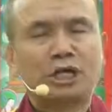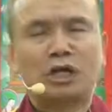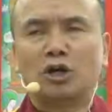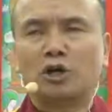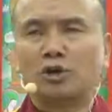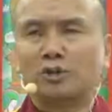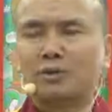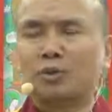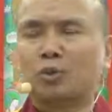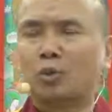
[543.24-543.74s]

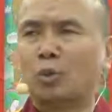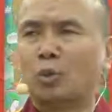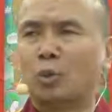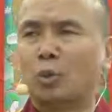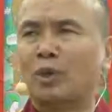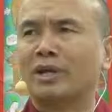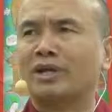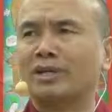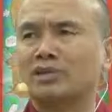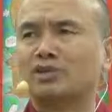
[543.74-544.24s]
okay,
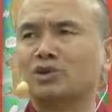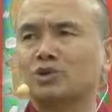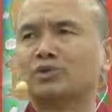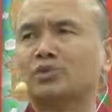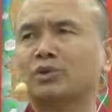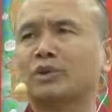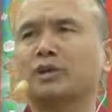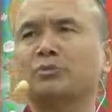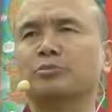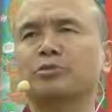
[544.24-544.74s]
what I
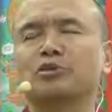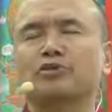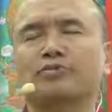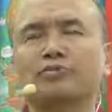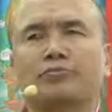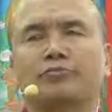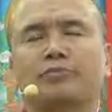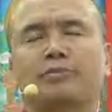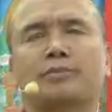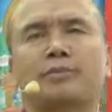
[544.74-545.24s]
described
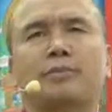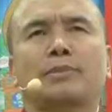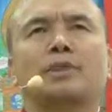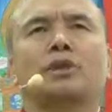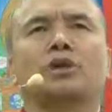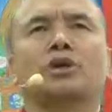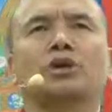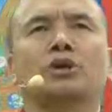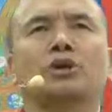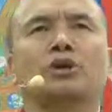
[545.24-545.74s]

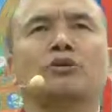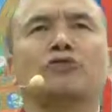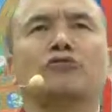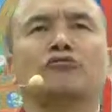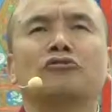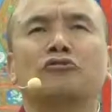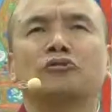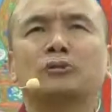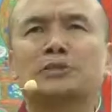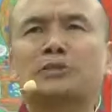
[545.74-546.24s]
of
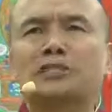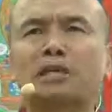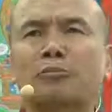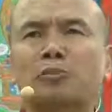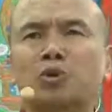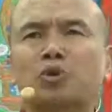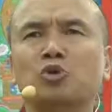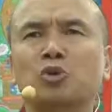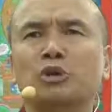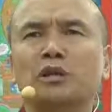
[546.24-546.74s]

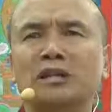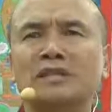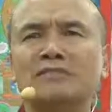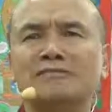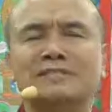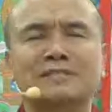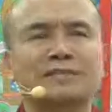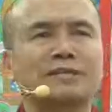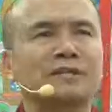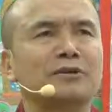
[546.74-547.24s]
someone who
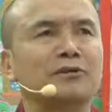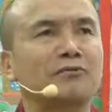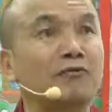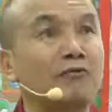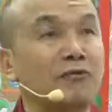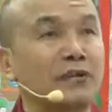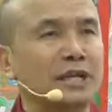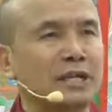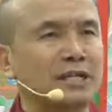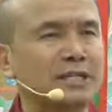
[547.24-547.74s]
lives
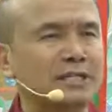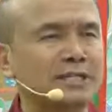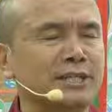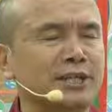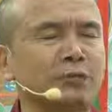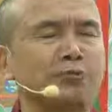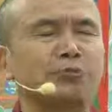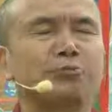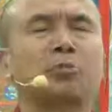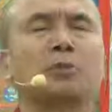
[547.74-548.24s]

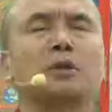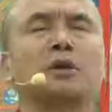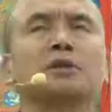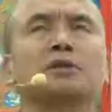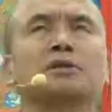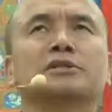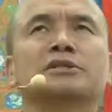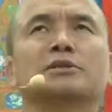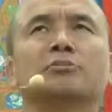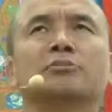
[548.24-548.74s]
fearlessly,
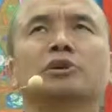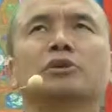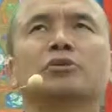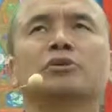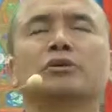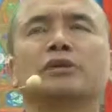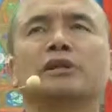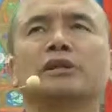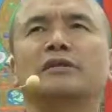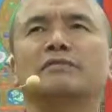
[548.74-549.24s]
someone
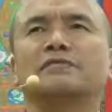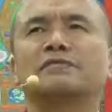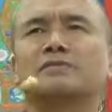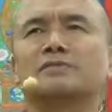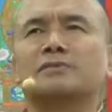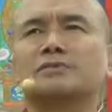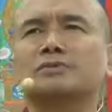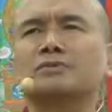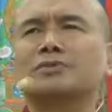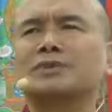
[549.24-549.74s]
who
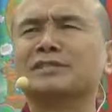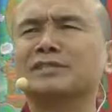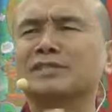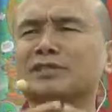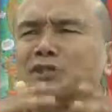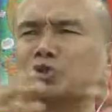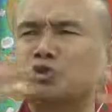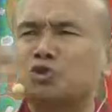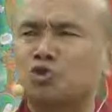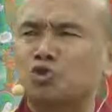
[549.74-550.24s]
lives with
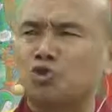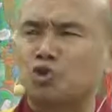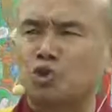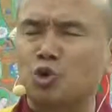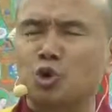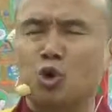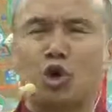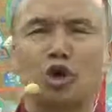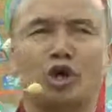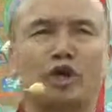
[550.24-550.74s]
such a
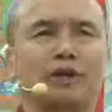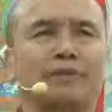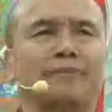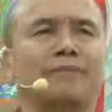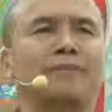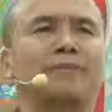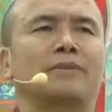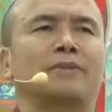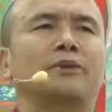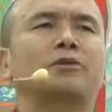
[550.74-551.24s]
joy.
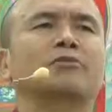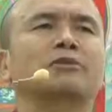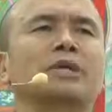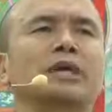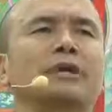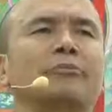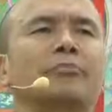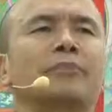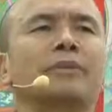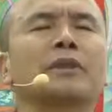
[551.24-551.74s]

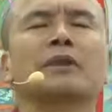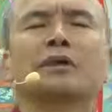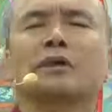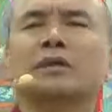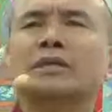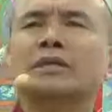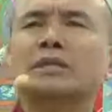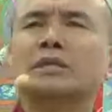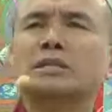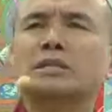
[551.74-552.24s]
Okay,
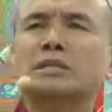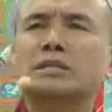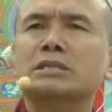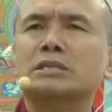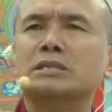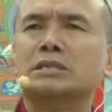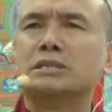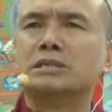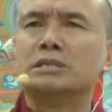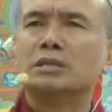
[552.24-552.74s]
is
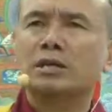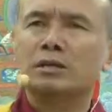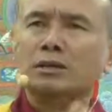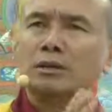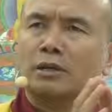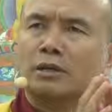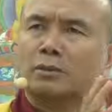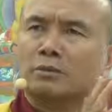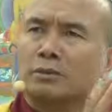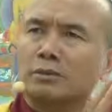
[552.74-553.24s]
this
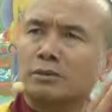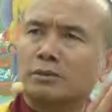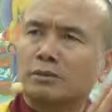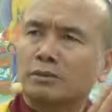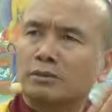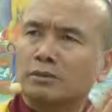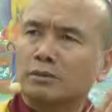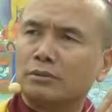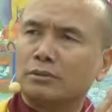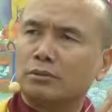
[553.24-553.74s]

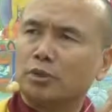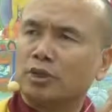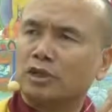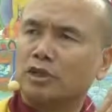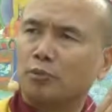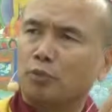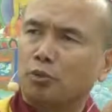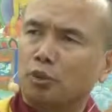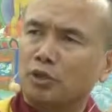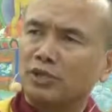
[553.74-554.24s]
what
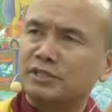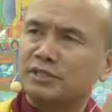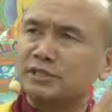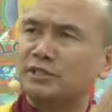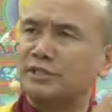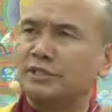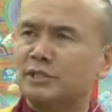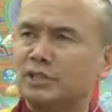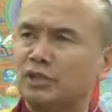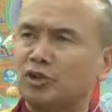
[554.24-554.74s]
the boys are
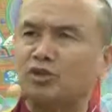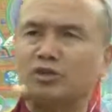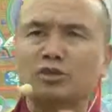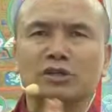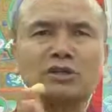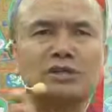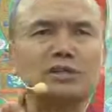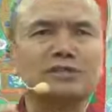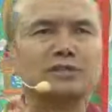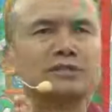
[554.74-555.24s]
seeking or the
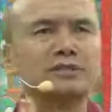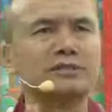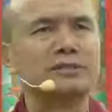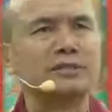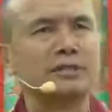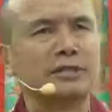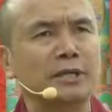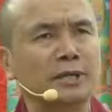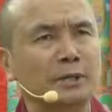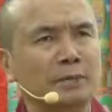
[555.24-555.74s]
girls are
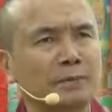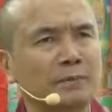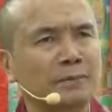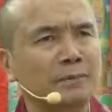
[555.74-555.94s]
seeking?